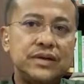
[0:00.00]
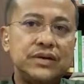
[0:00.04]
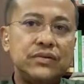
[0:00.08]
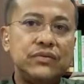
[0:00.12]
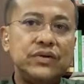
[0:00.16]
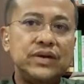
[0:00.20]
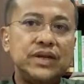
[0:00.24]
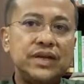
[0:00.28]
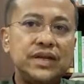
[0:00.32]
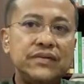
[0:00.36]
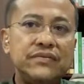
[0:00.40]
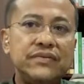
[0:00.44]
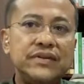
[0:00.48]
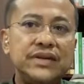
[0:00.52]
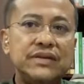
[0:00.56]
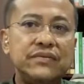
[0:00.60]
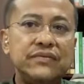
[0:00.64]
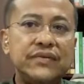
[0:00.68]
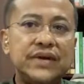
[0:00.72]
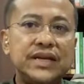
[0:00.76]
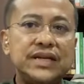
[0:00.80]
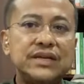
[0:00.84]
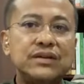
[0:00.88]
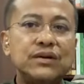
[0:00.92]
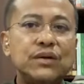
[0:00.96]
We live in a
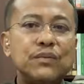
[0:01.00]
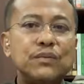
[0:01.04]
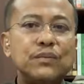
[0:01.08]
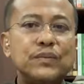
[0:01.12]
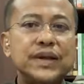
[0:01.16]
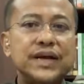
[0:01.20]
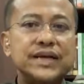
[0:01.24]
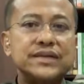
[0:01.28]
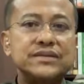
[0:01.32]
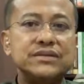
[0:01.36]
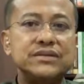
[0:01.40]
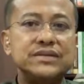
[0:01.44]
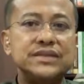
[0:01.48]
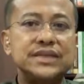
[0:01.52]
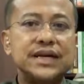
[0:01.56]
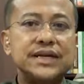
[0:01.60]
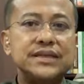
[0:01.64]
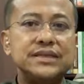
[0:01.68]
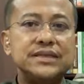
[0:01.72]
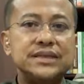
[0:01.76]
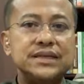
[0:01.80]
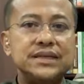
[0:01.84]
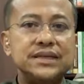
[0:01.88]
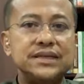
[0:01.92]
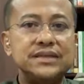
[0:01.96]
very complex
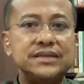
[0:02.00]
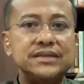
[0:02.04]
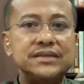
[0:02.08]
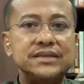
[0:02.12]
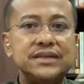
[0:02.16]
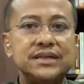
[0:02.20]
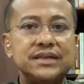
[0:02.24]
society